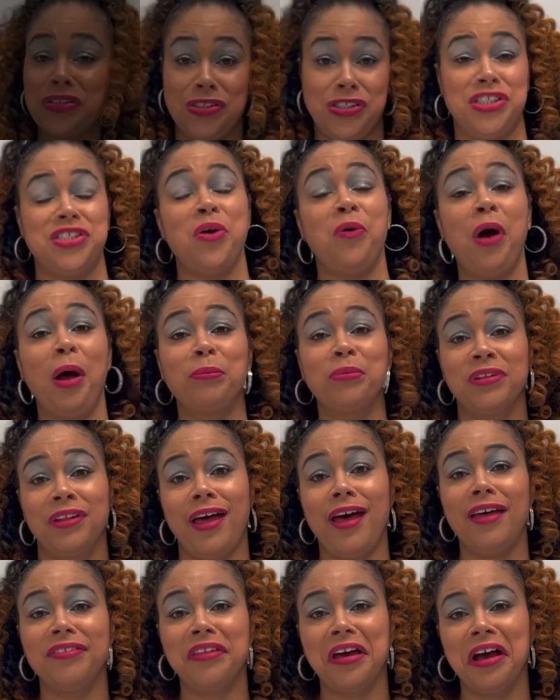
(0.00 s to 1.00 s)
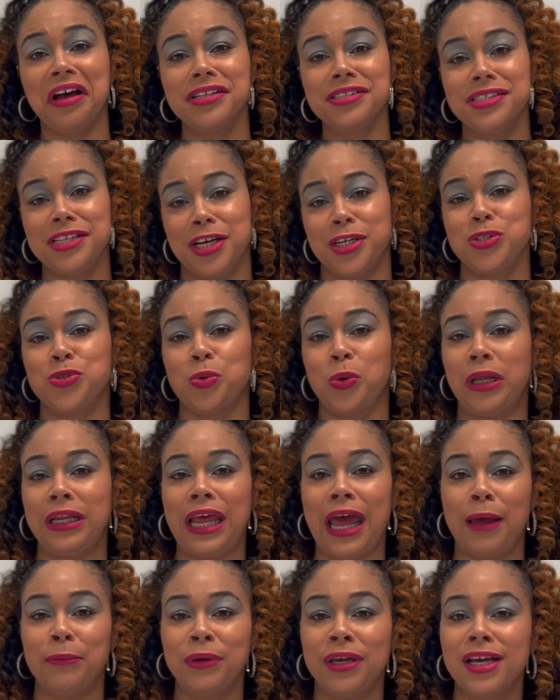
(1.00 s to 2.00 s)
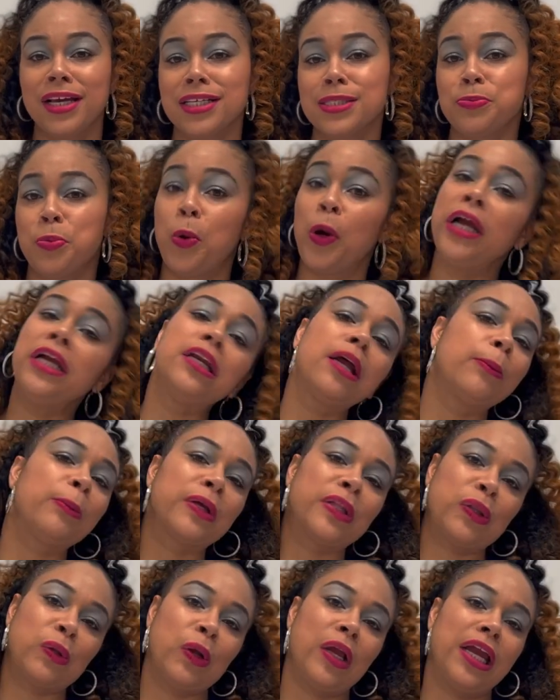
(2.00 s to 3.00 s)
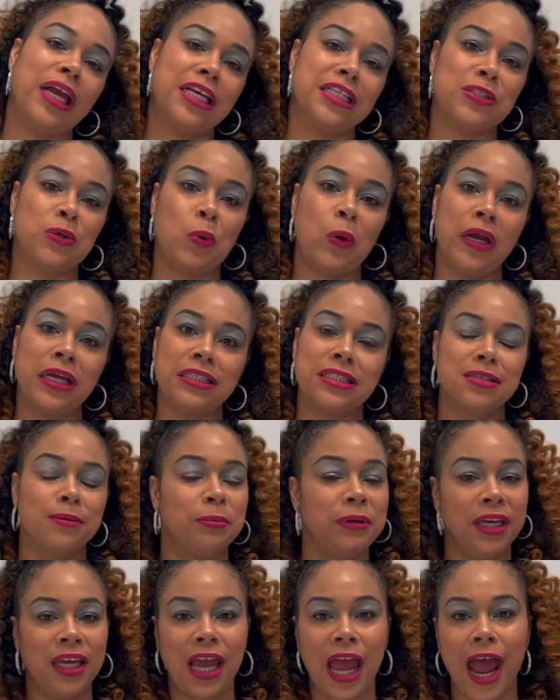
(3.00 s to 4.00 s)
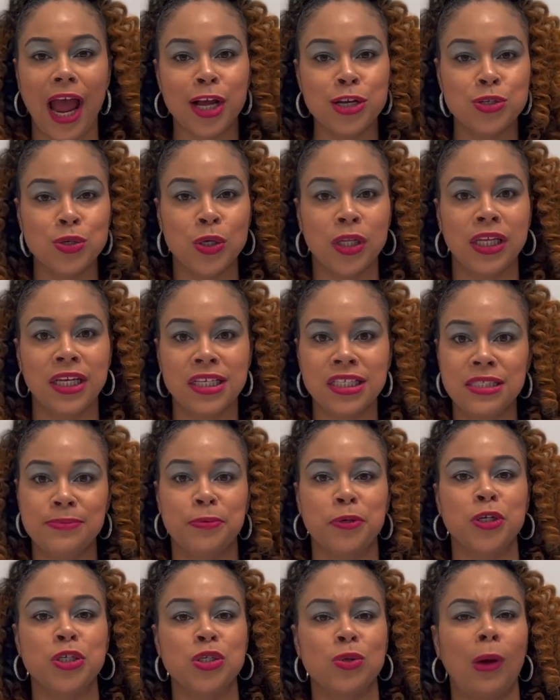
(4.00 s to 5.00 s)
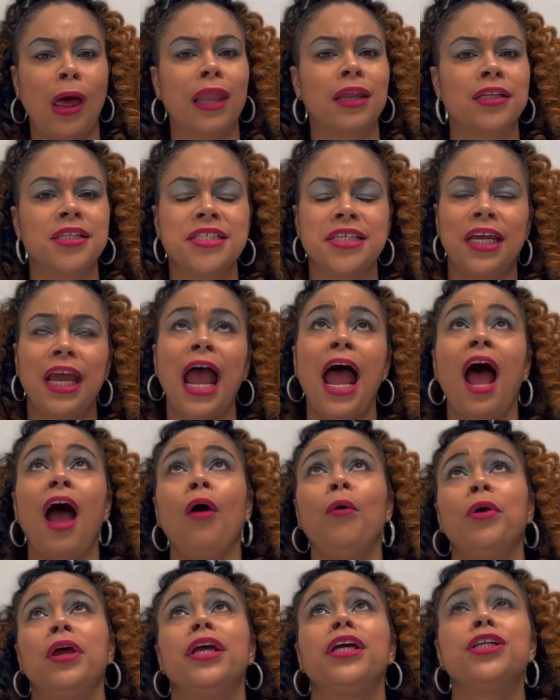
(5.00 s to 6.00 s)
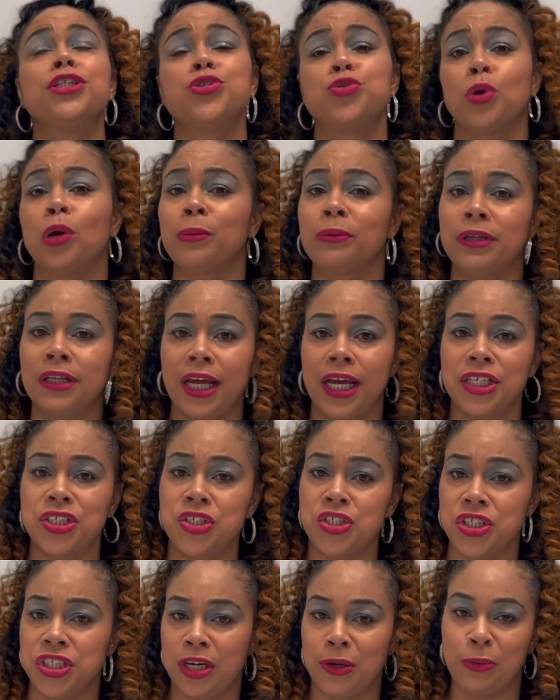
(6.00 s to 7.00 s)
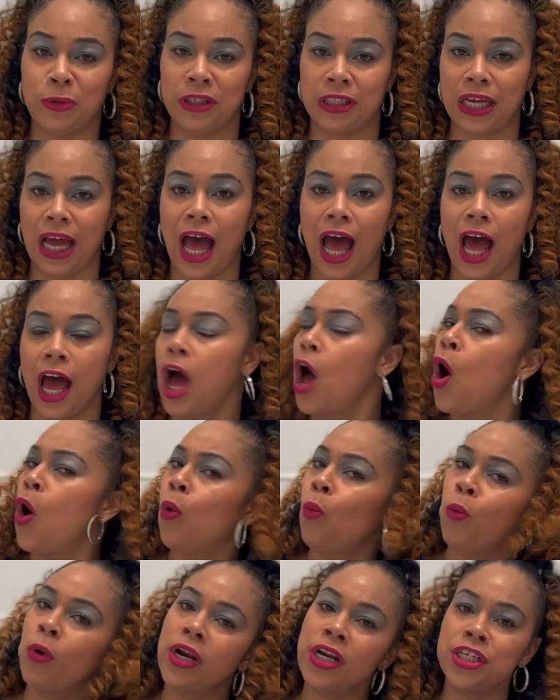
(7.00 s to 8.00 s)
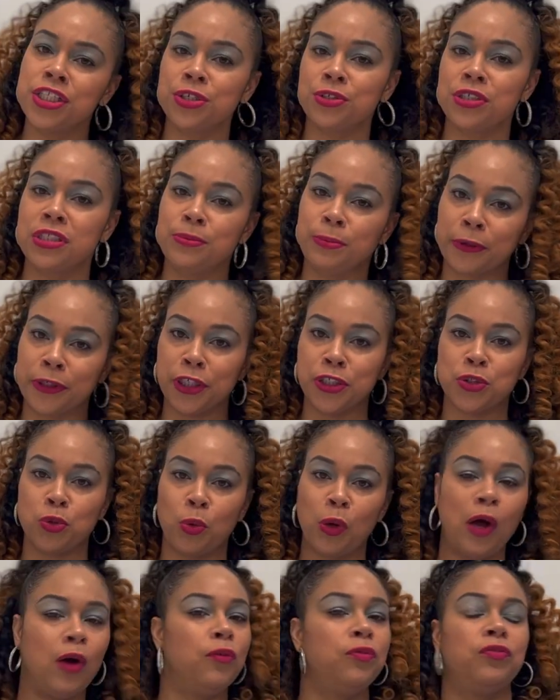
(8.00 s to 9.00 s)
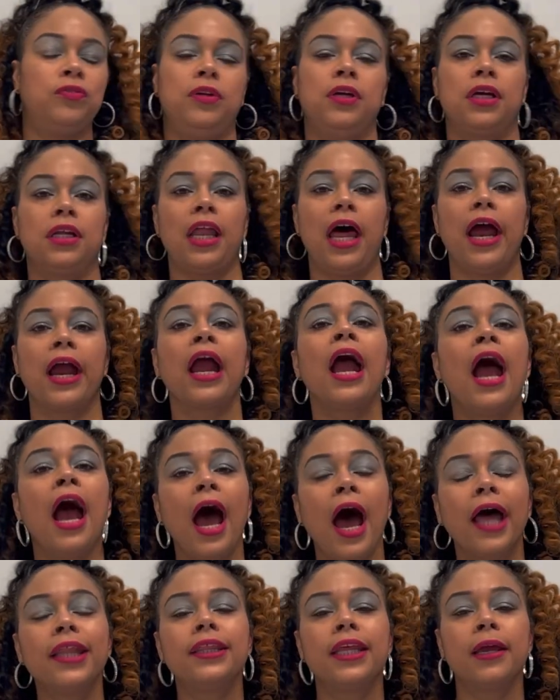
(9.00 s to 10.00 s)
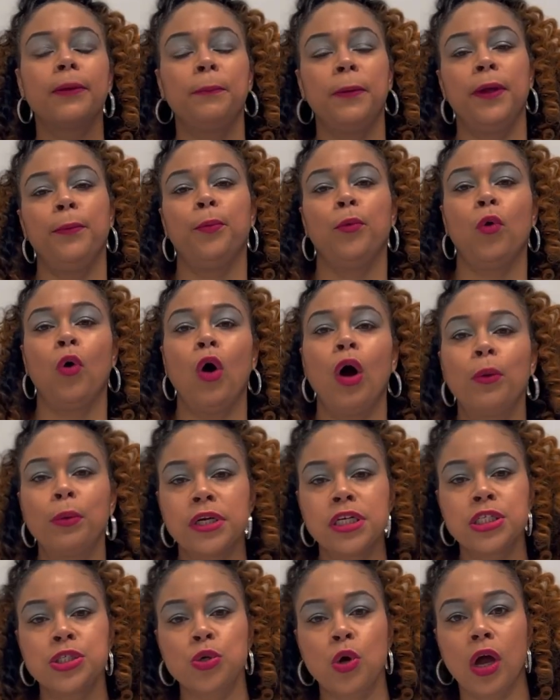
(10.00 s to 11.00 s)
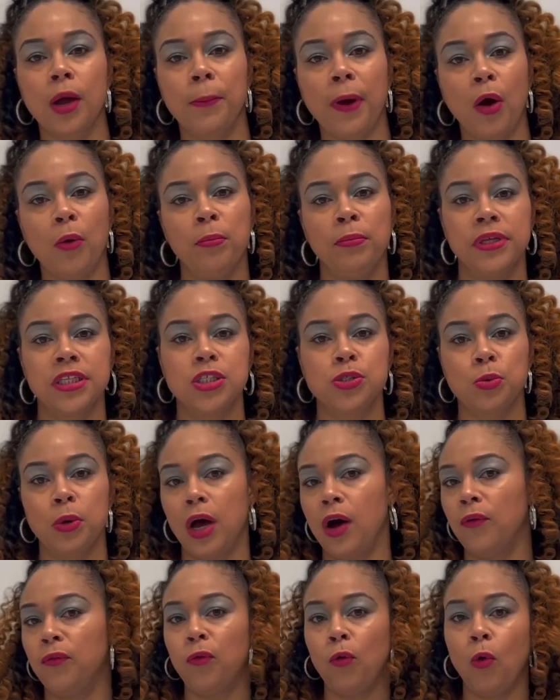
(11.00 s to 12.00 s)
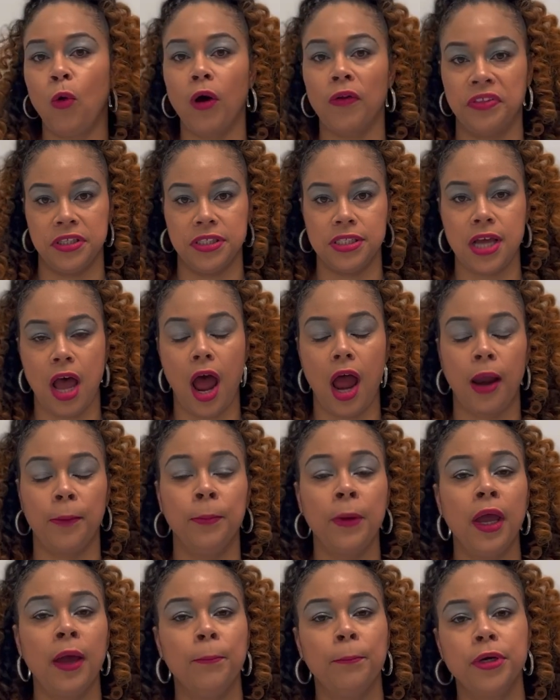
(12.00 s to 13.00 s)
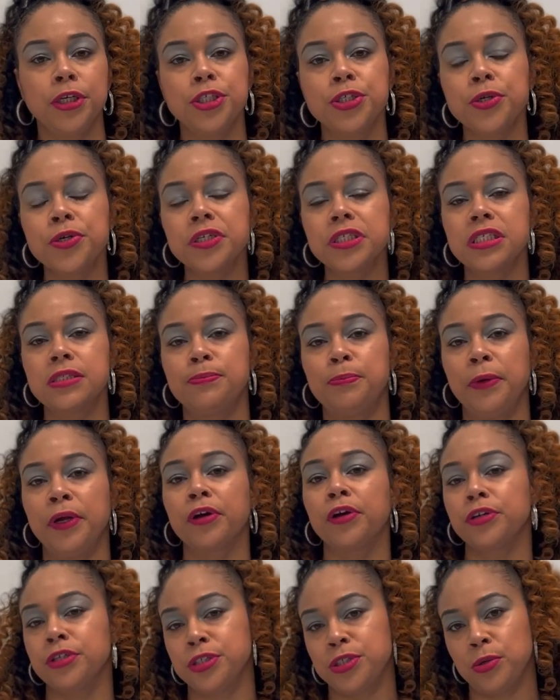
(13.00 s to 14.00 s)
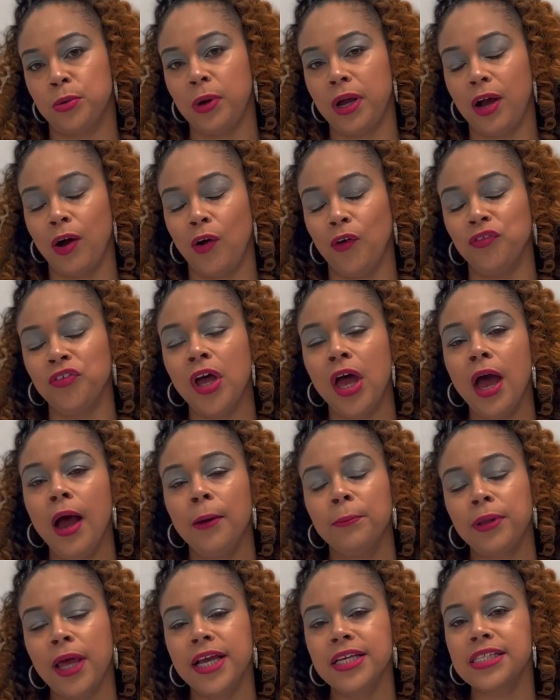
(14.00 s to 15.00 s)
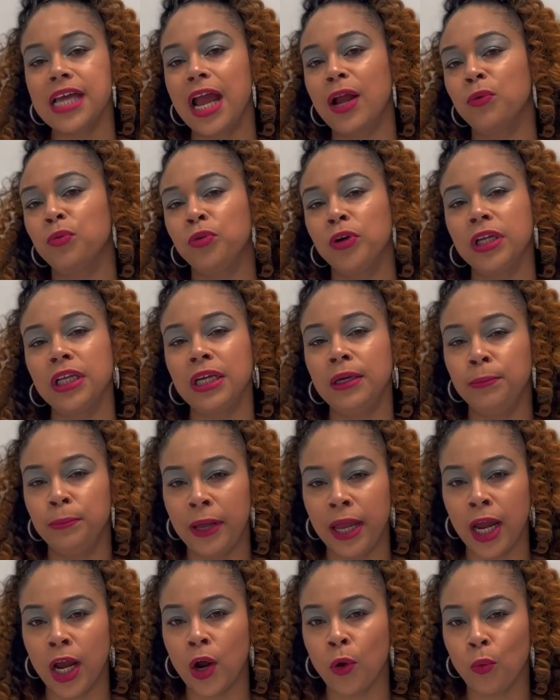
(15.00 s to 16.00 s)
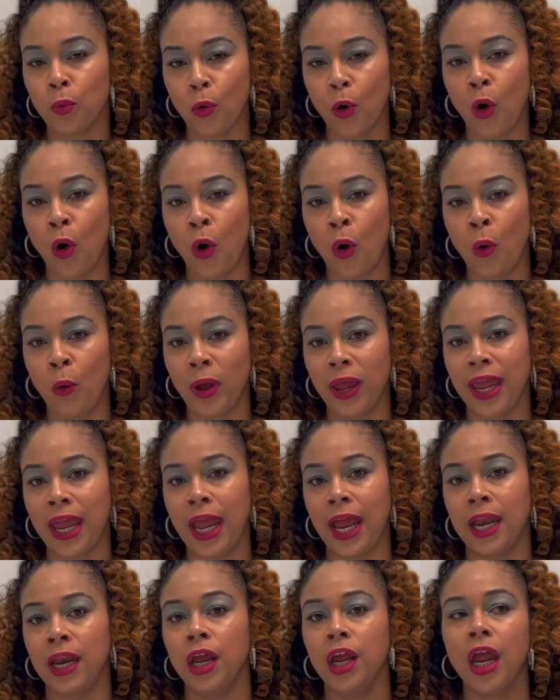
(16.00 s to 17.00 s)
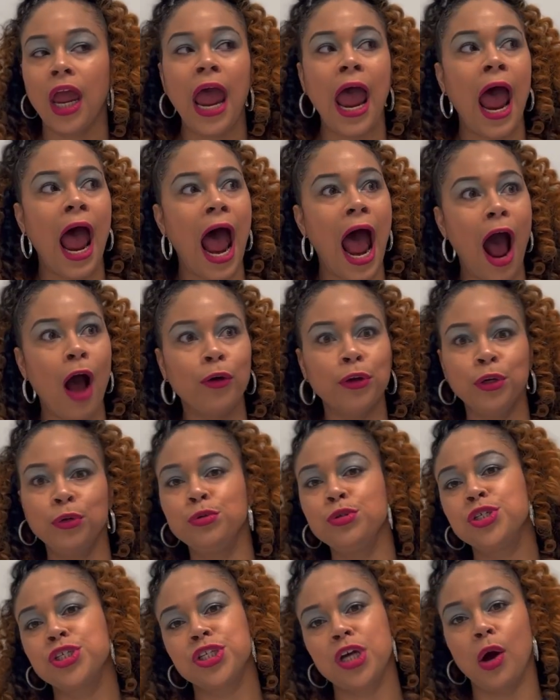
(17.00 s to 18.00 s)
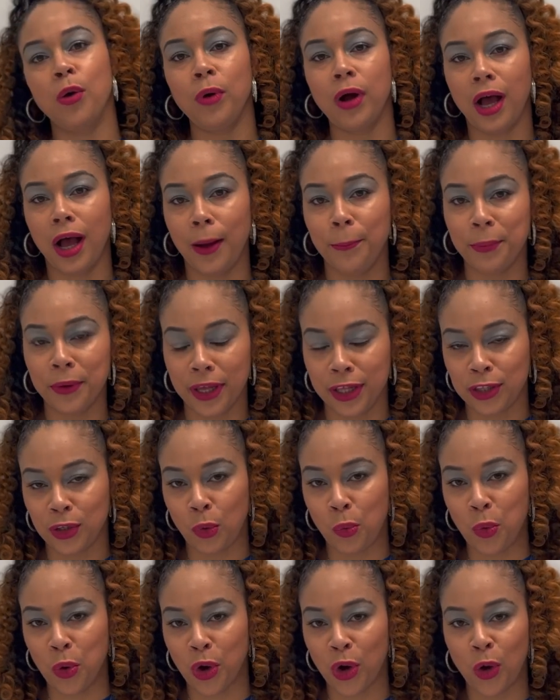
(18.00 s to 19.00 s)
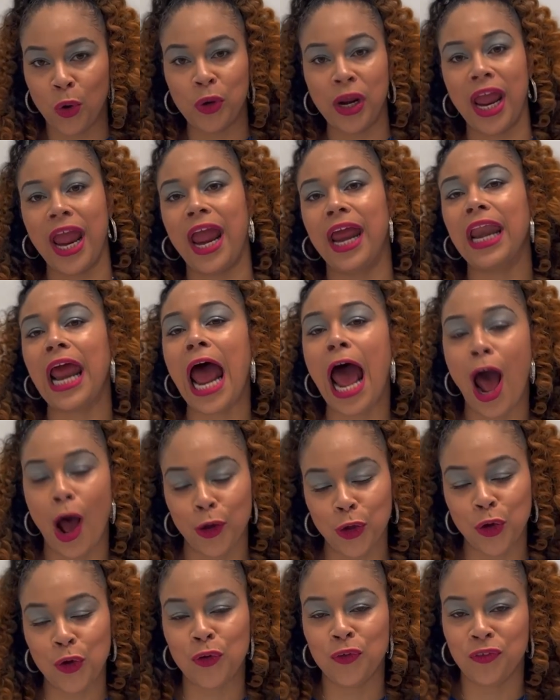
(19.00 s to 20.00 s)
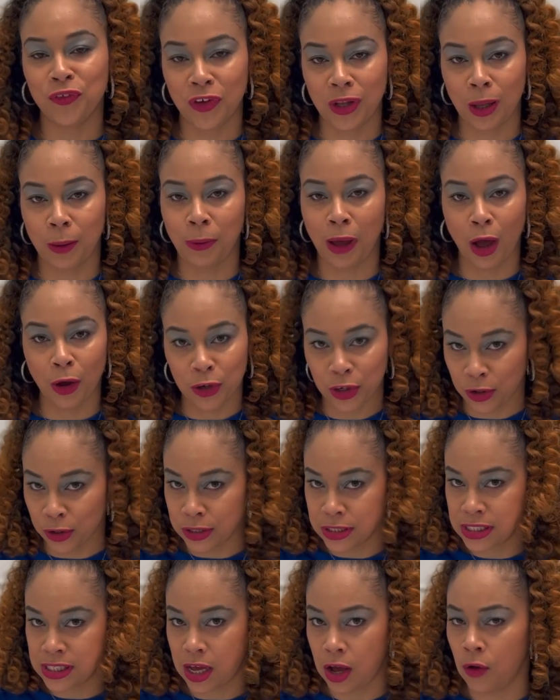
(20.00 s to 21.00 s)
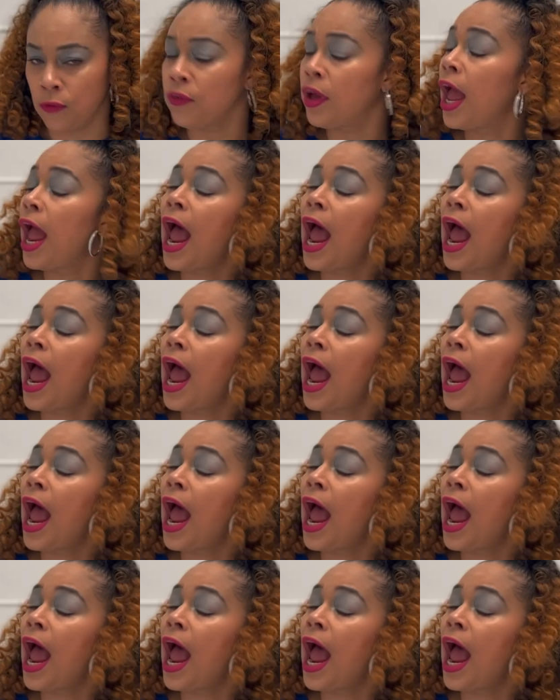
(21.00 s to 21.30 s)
So I'm glad that I touched on that, because point number 3 is going to be actually spirituality. How is your relationship with God? What does your spiritual health look like? I think people always talk about mental health all time, but your spiritual health plays a really big role in how you show up in the world and how you feel about yourself.